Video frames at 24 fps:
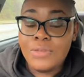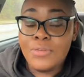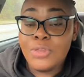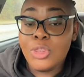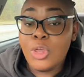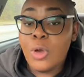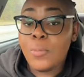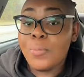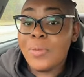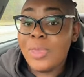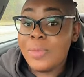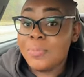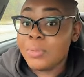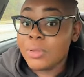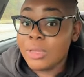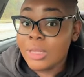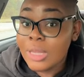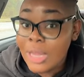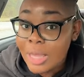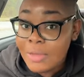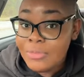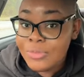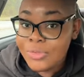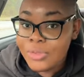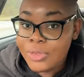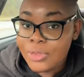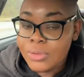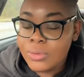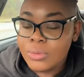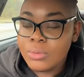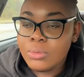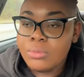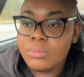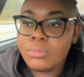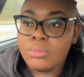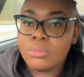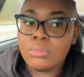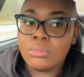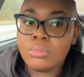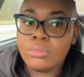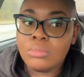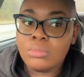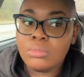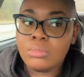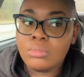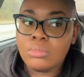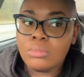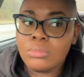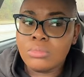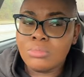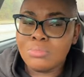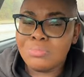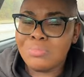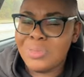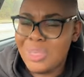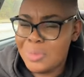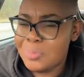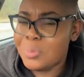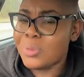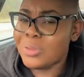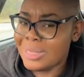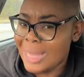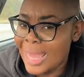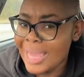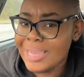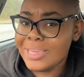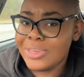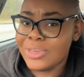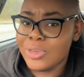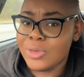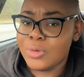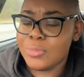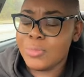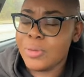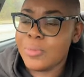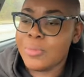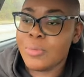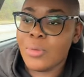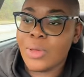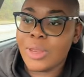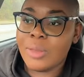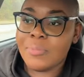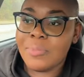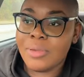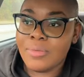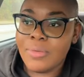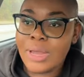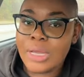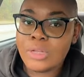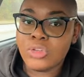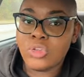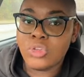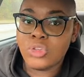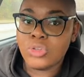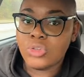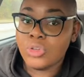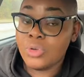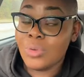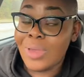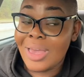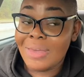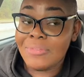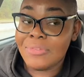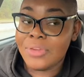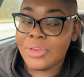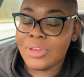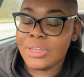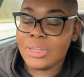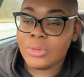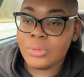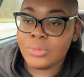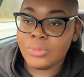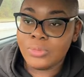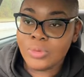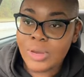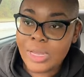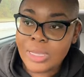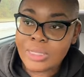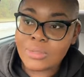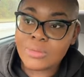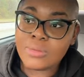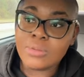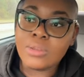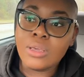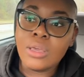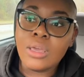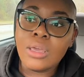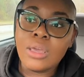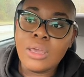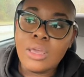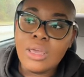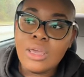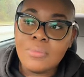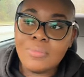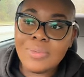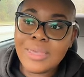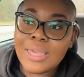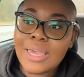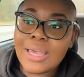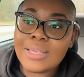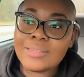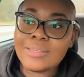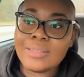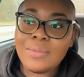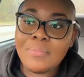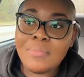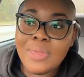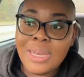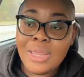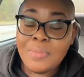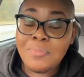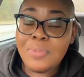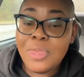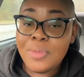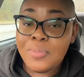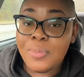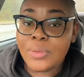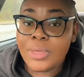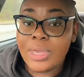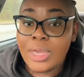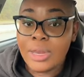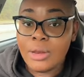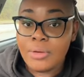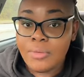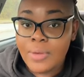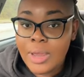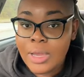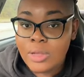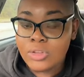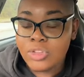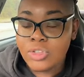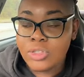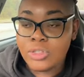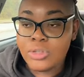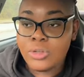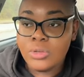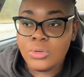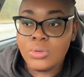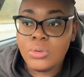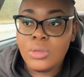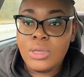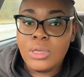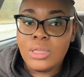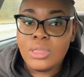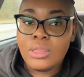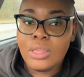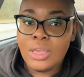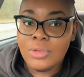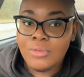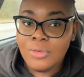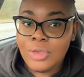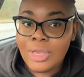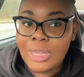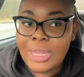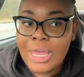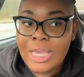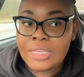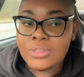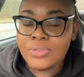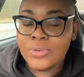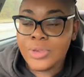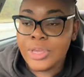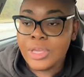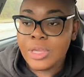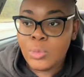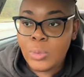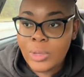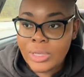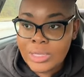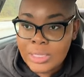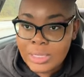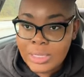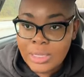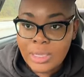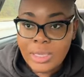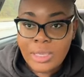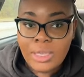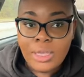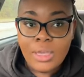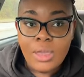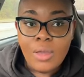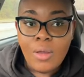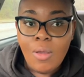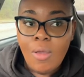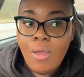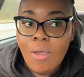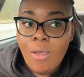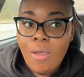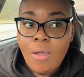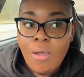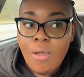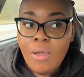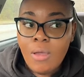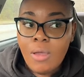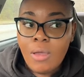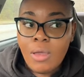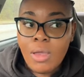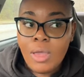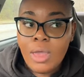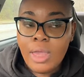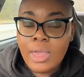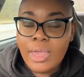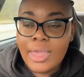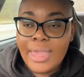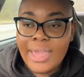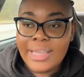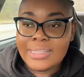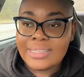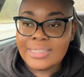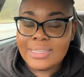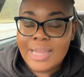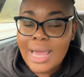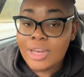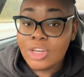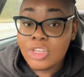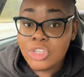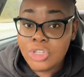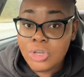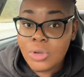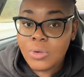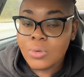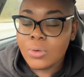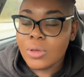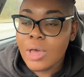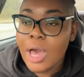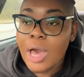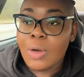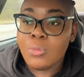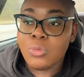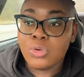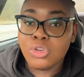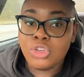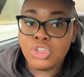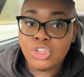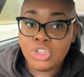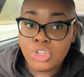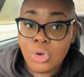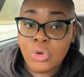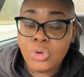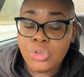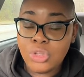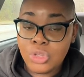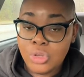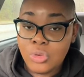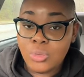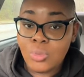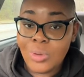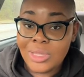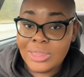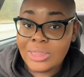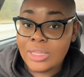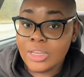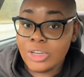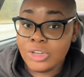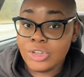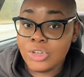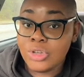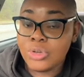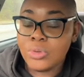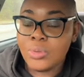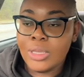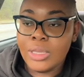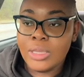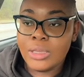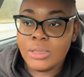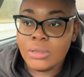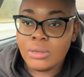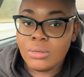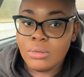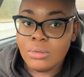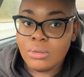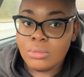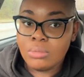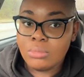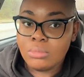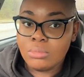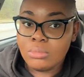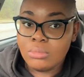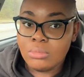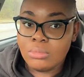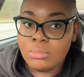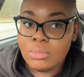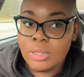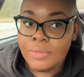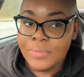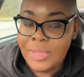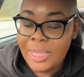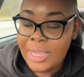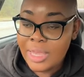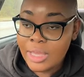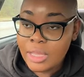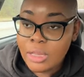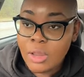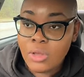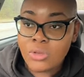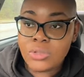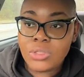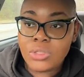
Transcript: Even though people love you, people like you, people want to be around you, you have very little friends. Because the minute people get around you, they realize very quickly, it's not a joke. God will show you what they're doing. If they get